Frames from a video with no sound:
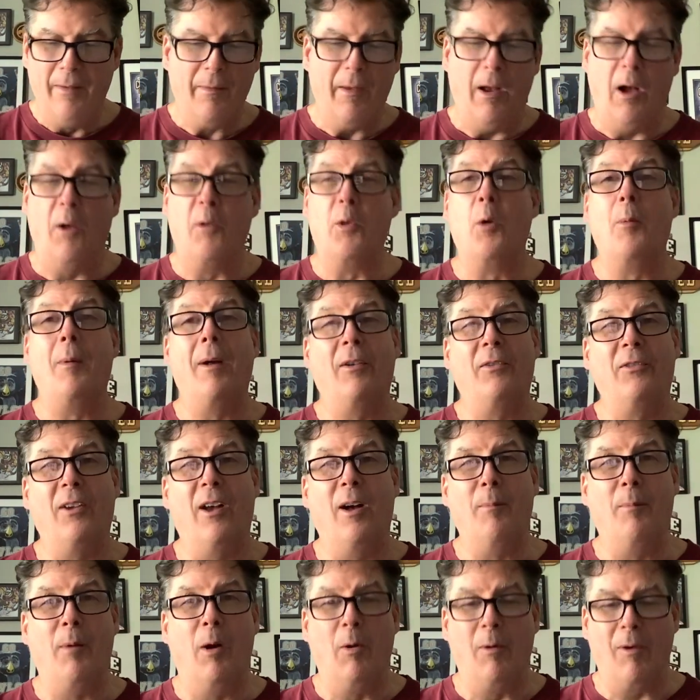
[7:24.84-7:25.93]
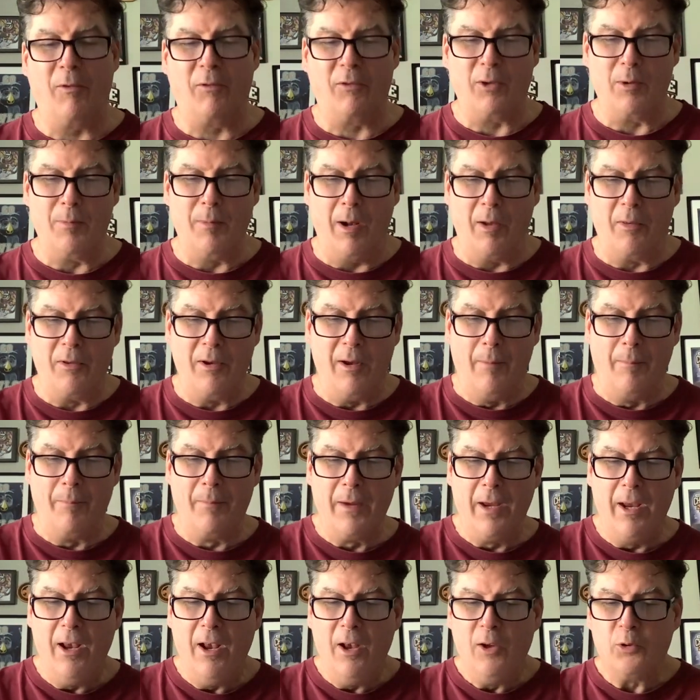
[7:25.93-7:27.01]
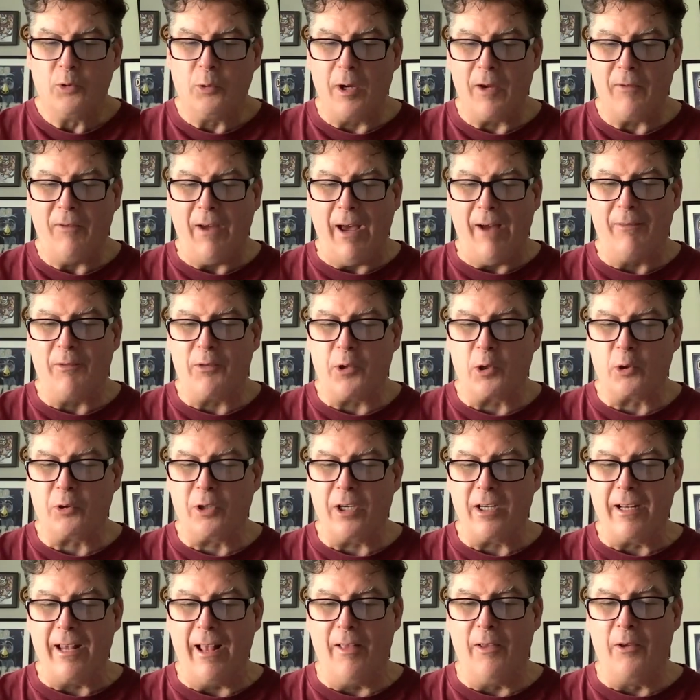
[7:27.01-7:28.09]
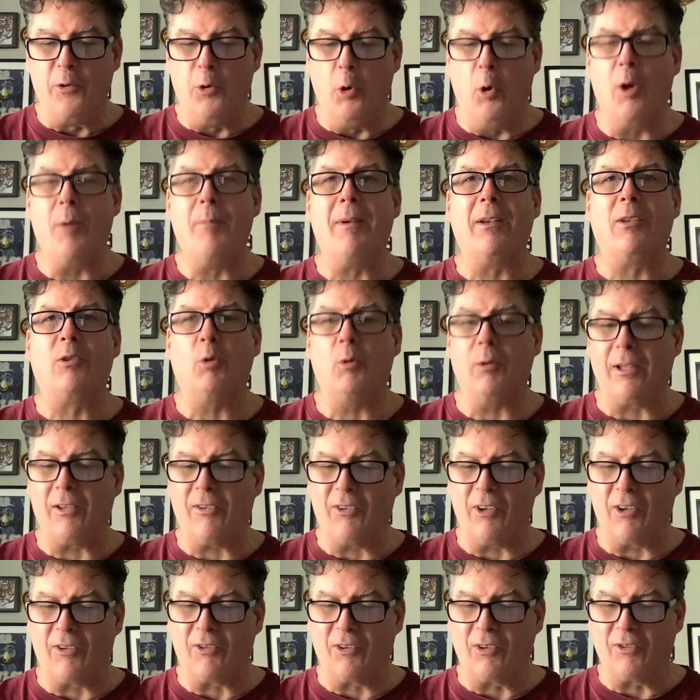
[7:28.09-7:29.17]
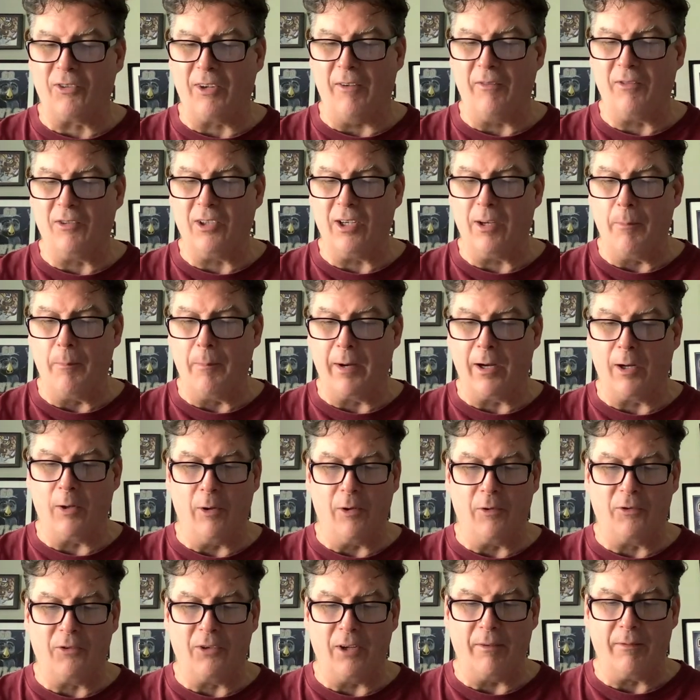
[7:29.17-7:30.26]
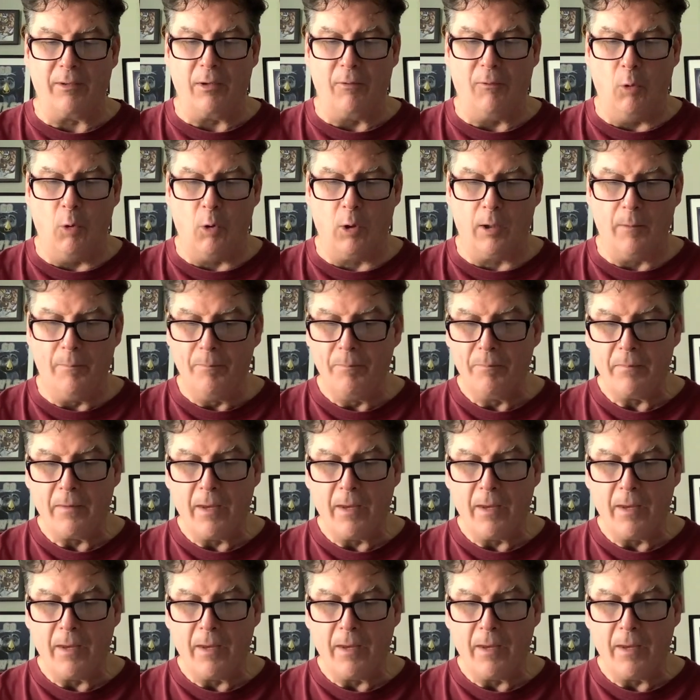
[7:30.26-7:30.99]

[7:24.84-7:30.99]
I don't know about softball. Let's see about them. 25-13, Illinois beat 26-17, Maryland 7-4.